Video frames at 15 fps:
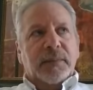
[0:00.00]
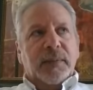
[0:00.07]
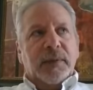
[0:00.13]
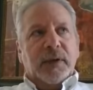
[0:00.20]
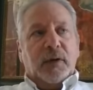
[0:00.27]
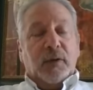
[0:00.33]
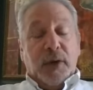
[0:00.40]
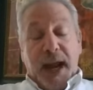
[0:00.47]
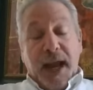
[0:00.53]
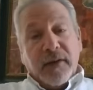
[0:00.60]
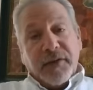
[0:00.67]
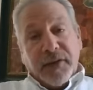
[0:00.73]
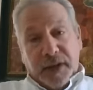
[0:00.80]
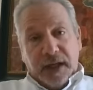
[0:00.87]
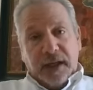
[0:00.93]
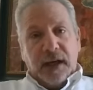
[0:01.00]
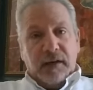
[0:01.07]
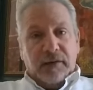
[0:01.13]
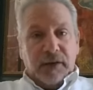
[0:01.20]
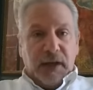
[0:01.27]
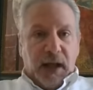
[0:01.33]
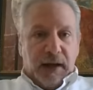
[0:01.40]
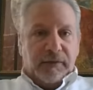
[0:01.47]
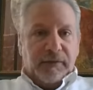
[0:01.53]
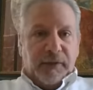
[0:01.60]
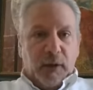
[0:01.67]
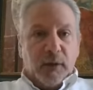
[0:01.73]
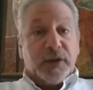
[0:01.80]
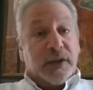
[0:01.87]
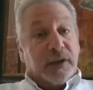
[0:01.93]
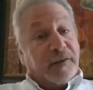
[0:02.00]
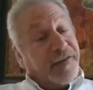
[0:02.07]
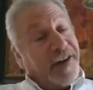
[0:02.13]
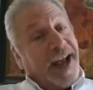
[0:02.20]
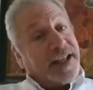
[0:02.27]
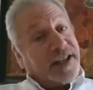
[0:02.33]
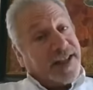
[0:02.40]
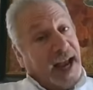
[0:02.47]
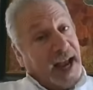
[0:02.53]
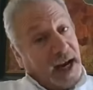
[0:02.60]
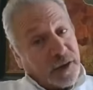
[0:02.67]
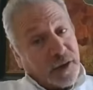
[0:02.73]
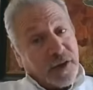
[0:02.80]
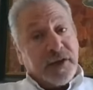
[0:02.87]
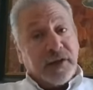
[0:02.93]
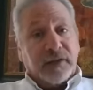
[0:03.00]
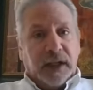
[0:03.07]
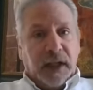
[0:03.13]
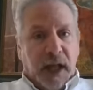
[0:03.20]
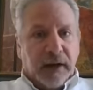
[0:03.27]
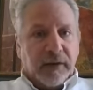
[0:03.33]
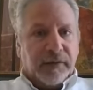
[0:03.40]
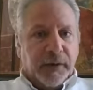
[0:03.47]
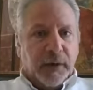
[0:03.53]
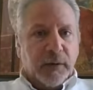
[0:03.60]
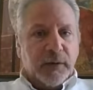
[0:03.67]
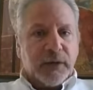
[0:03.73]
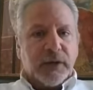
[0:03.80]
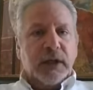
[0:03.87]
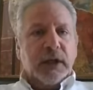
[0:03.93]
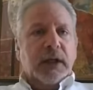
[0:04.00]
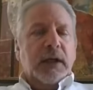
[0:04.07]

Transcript: the creative thinking of a lot of folks and the fast actions of a lot of folks,